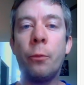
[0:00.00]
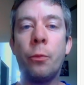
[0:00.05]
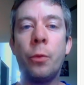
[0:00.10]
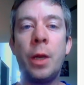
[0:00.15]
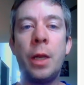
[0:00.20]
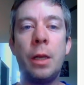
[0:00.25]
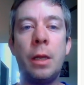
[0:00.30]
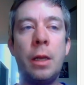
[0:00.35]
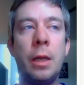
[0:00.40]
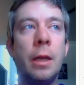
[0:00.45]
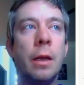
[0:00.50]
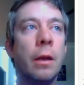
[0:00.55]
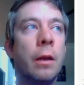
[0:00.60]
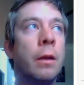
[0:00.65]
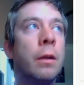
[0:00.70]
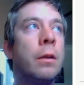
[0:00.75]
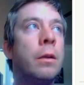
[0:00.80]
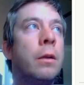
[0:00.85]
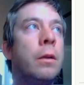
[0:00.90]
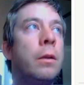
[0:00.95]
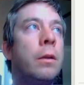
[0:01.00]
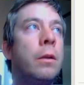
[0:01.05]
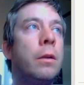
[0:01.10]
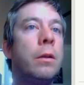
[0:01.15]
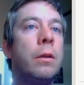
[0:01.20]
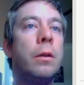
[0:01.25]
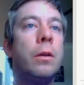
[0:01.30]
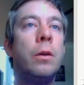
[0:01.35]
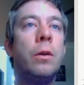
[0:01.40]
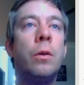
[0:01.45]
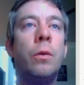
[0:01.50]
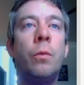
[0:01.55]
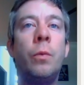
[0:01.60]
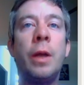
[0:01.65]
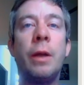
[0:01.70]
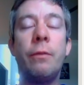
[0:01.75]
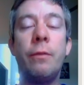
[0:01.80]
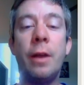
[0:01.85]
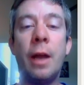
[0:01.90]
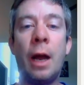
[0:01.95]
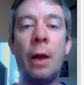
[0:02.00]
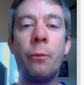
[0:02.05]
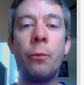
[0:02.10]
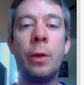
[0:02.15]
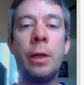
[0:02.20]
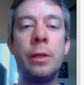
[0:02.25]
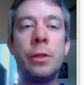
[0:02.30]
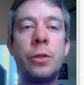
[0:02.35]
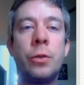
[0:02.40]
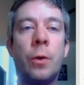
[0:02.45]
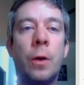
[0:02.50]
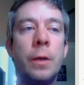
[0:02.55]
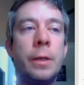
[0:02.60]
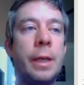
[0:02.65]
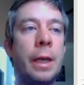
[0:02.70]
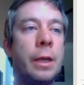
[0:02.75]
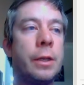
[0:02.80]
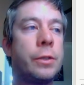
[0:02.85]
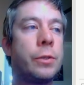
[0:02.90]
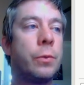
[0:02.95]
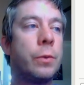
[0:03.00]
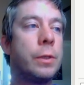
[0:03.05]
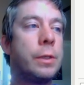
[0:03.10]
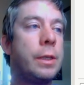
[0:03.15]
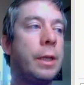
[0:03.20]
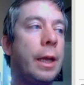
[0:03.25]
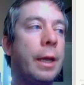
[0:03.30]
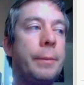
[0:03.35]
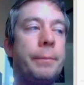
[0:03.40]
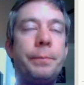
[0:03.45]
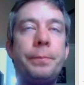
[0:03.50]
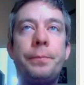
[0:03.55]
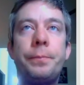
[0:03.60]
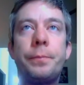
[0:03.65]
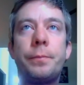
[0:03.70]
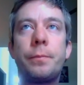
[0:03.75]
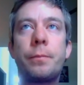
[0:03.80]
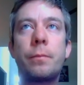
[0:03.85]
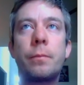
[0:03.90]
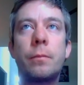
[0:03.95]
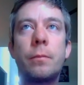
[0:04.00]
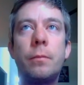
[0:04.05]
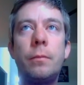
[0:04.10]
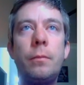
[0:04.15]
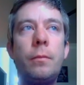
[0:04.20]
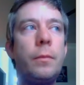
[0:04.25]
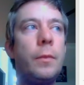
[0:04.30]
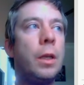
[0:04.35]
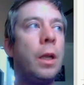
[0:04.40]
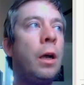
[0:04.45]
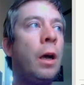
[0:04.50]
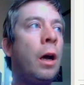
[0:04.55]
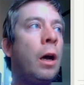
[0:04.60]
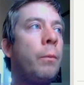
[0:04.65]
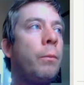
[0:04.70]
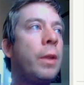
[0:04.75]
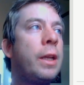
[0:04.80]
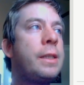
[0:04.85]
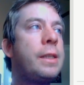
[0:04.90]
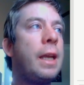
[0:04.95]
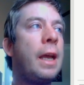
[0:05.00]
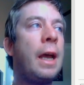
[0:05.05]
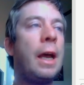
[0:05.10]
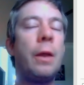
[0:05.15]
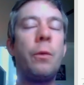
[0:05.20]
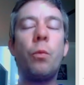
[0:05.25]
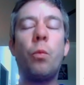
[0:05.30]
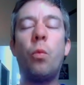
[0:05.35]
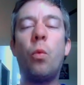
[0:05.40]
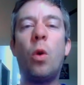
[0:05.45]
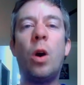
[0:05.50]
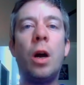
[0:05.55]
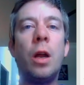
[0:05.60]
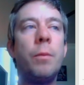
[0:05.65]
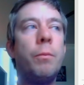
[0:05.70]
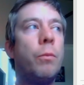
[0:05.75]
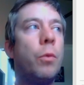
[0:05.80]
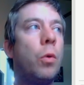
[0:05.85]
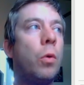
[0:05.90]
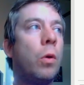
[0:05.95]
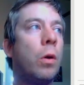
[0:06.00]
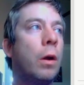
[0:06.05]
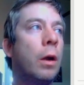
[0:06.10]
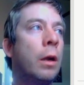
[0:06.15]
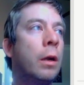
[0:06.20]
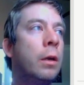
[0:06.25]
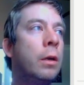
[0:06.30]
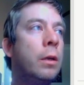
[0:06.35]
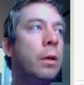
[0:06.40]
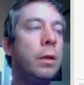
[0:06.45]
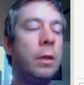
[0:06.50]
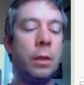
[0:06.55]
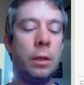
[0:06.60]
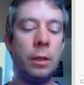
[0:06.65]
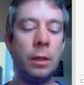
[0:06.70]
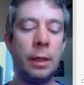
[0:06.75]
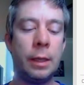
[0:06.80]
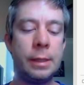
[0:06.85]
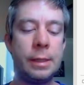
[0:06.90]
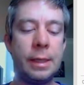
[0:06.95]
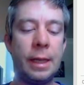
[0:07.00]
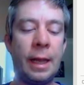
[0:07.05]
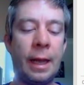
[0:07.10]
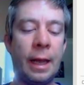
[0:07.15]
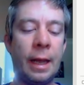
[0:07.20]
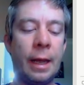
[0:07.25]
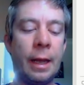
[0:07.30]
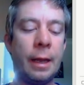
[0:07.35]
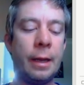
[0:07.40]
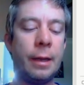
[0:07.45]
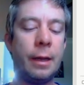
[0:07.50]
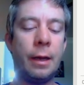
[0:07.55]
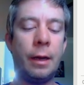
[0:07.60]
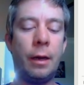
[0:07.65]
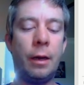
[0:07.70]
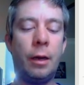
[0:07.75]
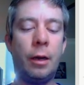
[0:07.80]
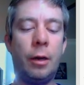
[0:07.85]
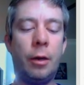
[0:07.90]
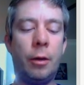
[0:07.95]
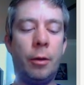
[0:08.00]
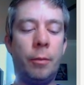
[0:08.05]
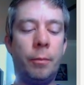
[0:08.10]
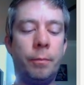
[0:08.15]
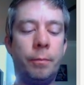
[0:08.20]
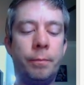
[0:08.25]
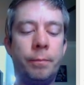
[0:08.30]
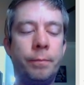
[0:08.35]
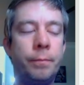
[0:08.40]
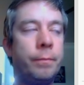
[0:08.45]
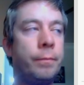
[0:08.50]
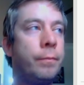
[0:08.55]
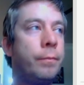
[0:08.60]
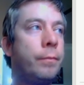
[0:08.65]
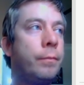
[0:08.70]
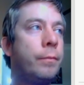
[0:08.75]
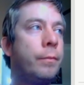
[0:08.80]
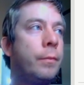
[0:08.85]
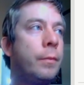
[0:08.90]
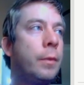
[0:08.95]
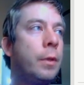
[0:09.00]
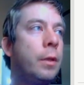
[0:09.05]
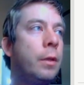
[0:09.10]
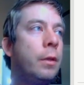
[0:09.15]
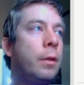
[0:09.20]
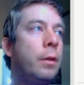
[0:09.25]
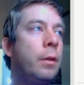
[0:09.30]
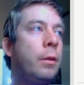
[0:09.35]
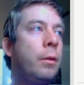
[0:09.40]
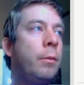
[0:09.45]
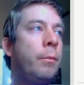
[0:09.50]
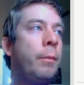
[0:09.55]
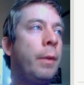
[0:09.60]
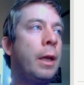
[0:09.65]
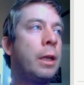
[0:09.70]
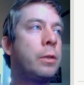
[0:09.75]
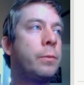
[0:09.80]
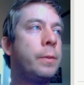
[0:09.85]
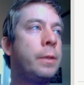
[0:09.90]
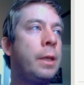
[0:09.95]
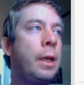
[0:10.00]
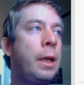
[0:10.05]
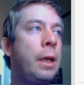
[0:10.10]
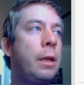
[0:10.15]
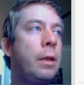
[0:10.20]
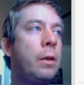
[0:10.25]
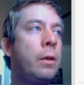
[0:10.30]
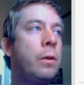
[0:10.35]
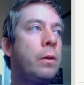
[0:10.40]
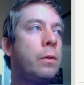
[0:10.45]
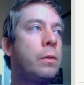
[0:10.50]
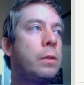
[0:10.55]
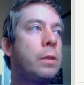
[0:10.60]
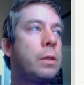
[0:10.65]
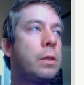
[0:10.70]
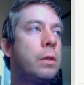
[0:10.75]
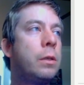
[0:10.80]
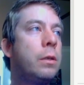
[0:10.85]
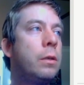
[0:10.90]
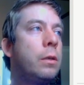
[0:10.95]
written here. We have not written to our data source yet. Um, let's add one more. Let's add um, mashed potatoes,